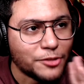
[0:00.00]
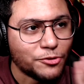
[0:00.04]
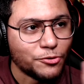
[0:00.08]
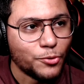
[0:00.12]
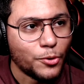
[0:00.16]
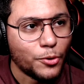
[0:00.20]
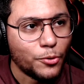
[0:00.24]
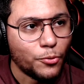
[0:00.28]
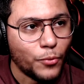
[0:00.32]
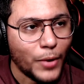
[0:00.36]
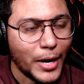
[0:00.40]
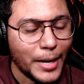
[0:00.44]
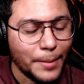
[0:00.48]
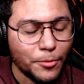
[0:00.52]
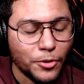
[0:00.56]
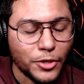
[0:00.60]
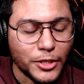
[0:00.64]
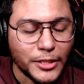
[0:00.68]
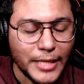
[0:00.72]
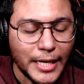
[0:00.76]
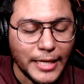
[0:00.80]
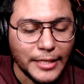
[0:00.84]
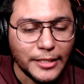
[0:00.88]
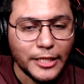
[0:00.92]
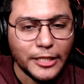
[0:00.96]
way more
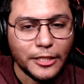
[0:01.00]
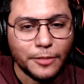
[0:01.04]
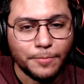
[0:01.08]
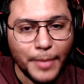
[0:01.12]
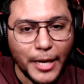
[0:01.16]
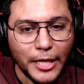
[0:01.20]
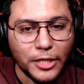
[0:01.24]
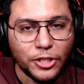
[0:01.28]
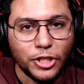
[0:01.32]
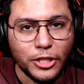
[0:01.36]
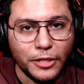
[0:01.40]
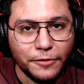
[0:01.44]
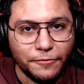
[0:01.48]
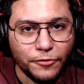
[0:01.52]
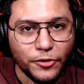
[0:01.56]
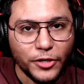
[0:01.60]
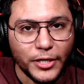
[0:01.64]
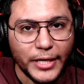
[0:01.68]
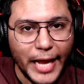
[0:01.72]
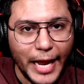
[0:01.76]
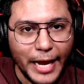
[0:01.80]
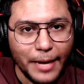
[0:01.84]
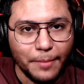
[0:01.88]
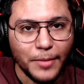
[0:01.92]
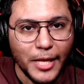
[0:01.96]
sense, especially for a
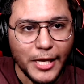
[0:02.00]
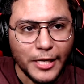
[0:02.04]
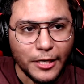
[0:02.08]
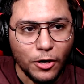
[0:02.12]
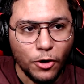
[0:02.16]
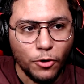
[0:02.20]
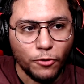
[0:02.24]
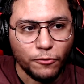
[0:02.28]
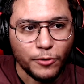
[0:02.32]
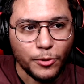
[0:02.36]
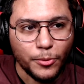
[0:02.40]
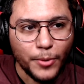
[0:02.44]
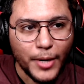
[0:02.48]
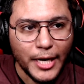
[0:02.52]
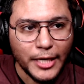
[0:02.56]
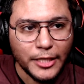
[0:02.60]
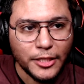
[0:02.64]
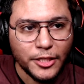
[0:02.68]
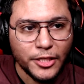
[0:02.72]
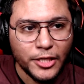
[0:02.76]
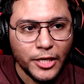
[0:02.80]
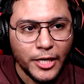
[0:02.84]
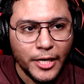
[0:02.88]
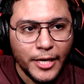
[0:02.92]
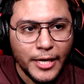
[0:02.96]
game like Overwatch,
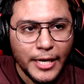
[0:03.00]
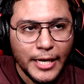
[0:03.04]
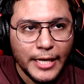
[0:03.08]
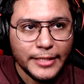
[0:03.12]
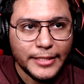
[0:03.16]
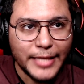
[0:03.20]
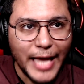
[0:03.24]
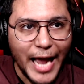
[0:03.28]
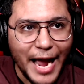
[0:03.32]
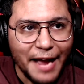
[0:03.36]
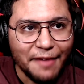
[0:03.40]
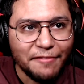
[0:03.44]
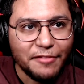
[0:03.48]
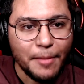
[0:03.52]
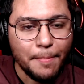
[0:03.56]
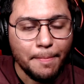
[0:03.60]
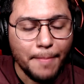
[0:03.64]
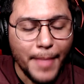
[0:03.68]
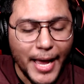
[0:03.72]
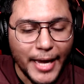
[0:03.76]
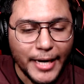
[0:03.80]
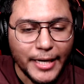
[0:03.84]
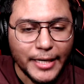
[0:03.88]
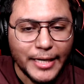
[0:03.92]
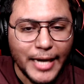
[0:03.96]
to have the
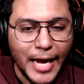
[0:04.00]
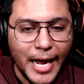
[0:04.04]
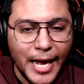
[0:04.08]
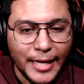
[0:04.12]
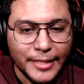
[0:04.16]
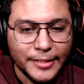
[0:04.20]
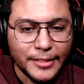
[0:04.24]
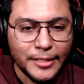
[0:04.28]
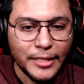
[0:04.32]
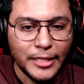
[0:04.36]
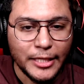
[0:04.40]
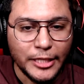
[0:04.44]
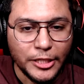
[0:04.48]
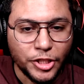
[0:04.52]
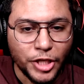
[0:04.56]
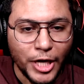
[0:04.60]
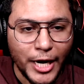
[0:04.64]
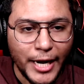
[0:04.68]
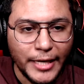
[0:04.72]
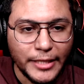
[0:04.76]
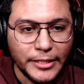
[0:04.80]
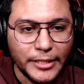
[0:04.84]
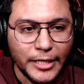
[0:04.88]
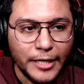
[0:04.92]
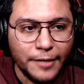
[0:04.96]
meta constantly
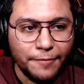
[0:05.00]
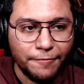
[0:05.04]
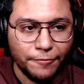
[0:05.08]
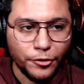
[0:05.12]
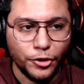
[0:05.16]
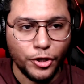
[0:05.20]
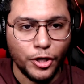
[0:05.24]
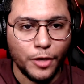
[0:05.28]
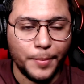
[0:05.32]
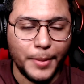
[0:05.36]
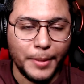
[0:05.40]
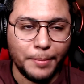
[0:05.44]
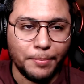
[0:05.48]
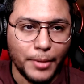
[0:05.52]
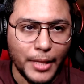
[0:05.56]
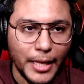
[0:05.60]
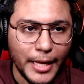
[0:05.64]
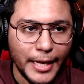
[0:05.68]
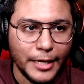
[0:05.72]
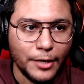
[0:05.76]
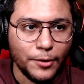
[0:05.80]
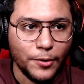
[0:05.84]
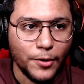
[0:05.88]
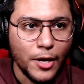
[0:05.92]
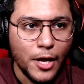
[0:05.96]
changing, for you to be
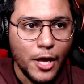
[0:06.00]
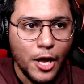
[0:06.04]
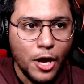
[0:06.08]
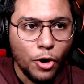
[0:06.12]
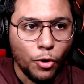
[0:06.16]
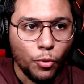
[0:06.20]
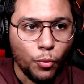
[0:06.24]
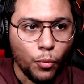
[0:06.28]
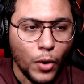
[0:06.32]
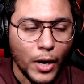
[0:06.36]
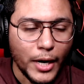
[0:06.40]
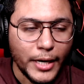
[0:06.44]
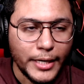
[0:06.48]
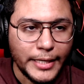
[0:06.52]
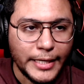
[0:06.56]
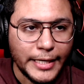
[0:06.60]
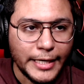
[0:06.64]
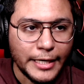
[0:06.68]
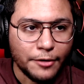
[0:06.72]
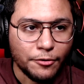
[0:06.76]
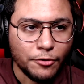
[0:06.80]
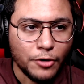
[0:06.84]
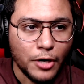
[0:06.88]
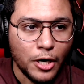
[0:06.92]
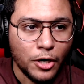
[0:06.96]
playing one
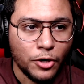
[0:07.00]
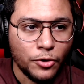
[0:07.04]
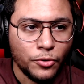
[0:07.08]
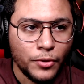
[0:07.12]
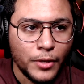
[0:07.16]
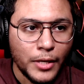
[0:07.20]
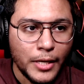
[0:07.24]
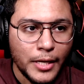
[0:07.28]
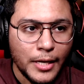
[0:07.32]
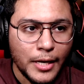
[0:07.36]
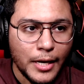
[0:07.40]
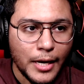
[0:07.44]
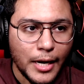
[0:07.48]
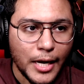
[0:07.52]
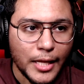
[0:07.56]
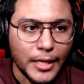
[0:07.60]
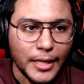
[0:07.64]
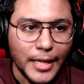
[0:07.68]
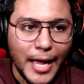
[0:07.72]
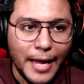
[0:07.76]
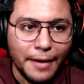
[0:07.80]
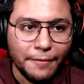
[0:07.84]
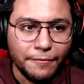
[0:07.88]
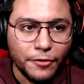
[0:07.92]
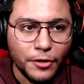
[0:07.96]
hero a
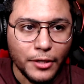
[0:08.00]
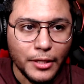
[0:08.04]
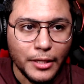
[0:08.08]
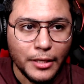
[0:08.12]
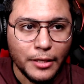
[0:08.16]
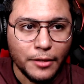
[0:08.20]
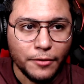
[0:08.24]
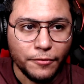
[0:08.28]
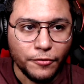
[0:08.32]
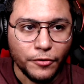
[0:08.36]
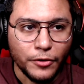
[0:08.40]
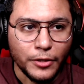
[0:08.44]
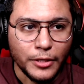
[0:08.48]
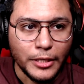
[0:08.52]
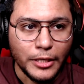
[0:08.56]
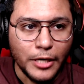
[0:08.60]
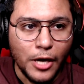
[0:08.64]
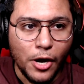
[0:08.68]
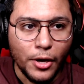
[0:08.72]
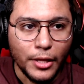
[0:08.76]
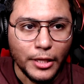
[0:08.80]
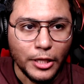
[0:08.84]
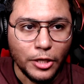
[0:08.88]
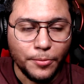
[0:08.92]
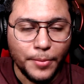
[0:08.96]
lot for a
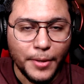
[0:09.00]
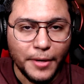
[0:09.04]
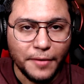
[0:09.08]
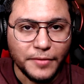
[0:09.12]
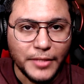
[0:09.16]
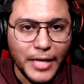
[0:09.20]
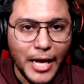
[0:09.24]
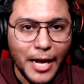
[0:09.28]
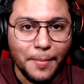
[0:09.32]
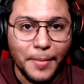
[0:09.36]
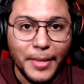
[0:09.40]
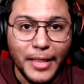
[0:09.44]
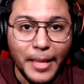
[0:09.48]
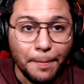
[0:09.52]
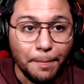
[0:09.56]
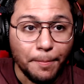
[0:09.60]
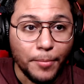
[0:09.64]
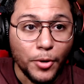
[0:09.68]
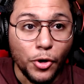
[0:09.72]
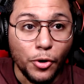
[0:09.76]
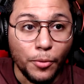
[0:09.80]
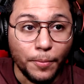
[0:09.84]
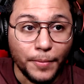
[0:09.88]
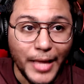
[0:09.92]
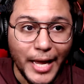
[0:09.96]
little bit of time, and then
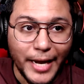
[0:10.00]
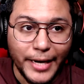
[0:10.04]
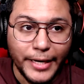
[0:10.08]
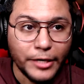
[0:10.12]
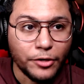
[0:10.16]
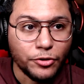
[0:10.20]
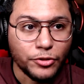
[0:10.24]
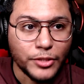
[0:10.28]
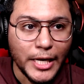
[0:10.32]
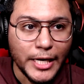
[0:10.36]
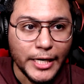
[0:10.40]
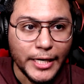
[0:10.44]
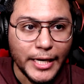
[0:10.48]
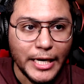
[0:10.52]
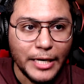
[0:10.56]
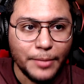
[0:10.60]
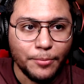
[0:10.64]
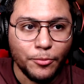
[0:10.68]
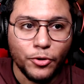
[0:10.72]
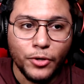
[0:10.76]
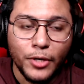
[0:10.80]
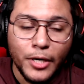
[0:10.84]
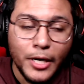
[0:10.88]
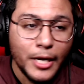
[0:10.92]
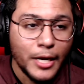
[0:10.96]
boom, that hero's not good
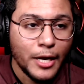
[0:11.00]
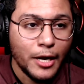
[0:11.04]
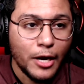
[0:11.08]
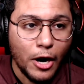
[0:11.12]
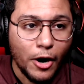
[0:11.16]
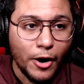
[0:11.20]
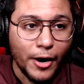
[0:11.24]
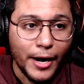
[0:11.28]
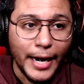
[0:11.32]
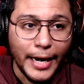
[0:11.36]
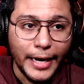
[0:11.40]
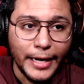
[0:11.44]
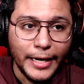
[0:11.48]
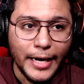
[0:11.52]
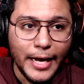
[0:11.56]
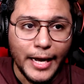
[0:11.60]
anymore. All right,